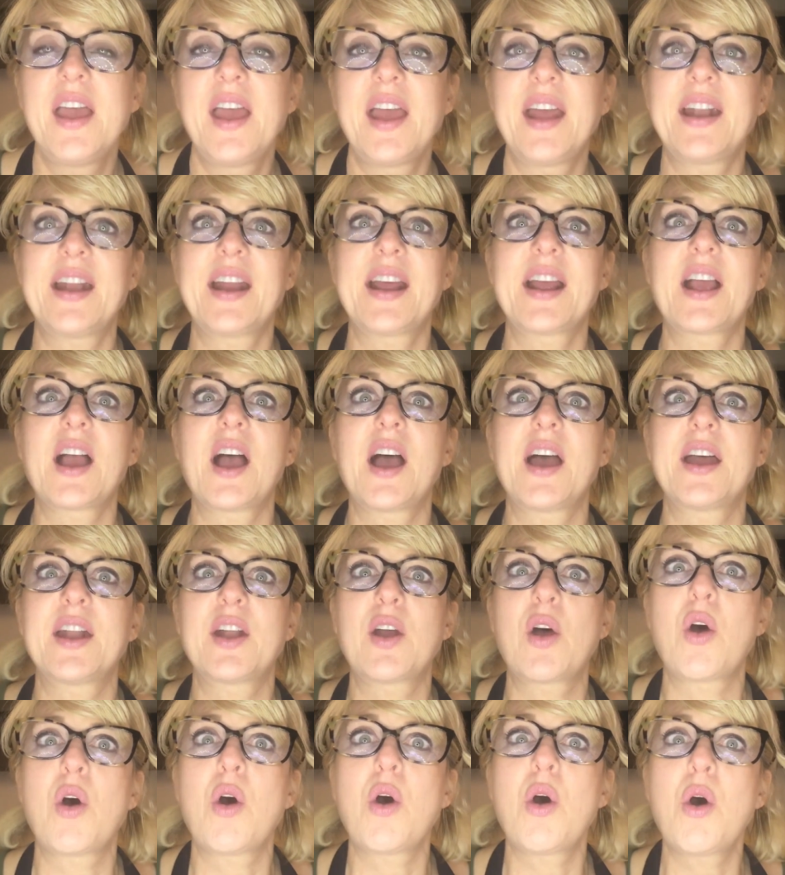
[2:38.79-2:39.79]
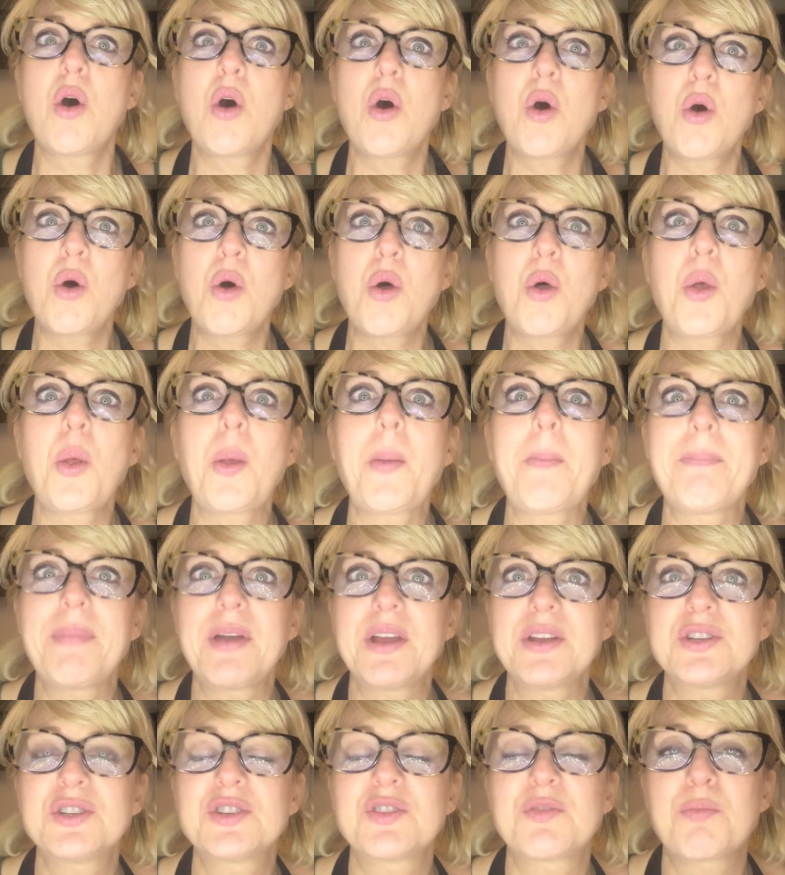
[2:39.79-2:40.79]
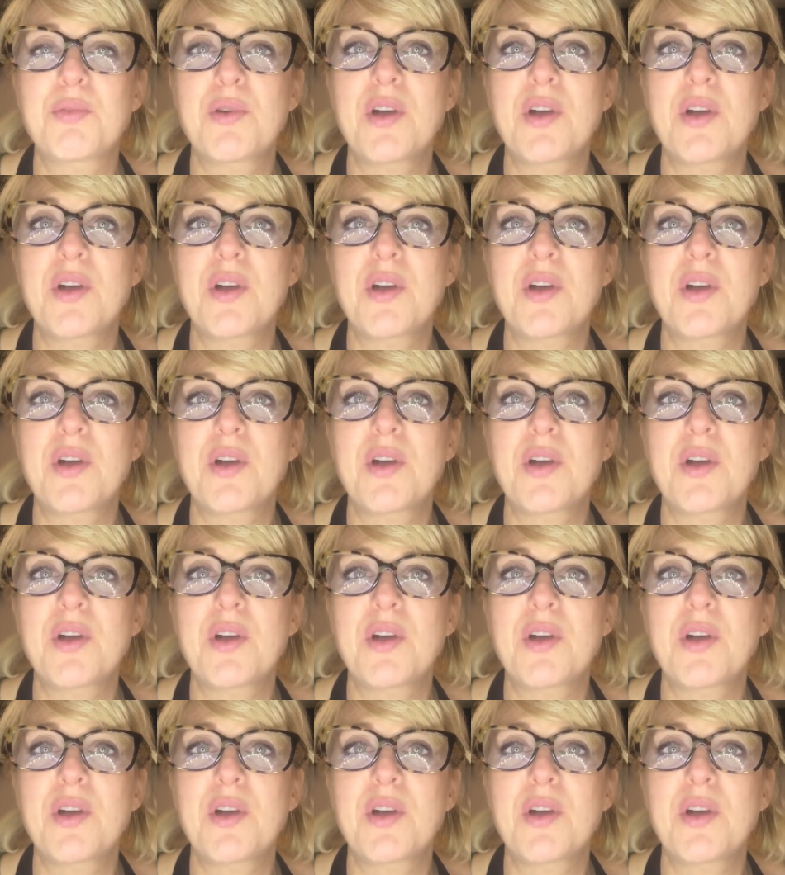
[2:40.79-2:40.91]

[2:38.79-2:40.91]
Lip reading: and I got a whole bunch of